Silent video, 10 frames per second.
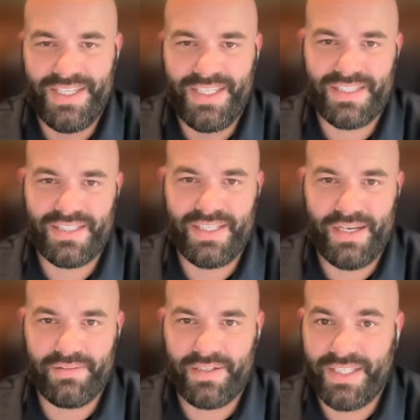is
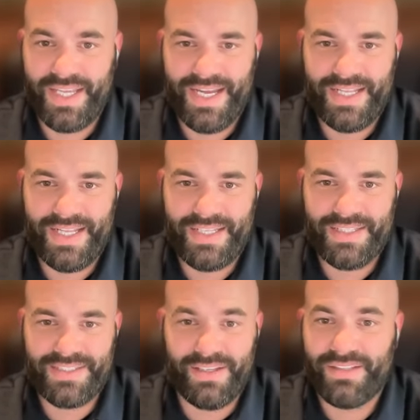not running ads
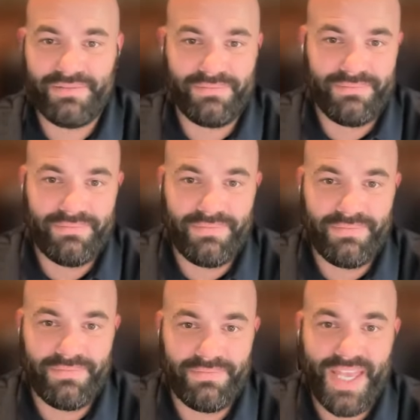on
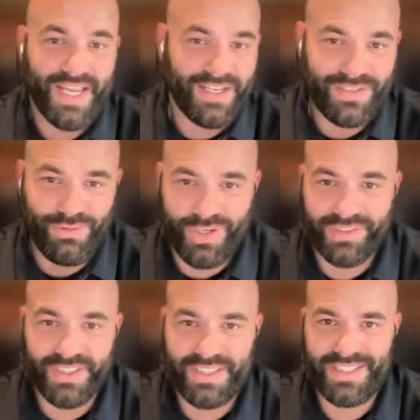X or on
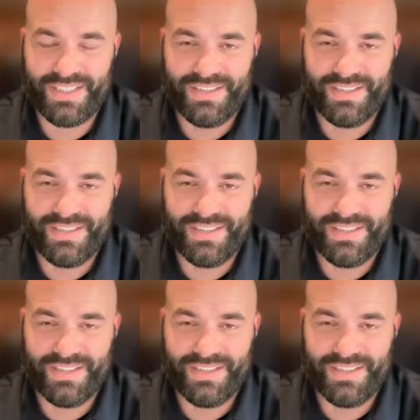LinkedIn.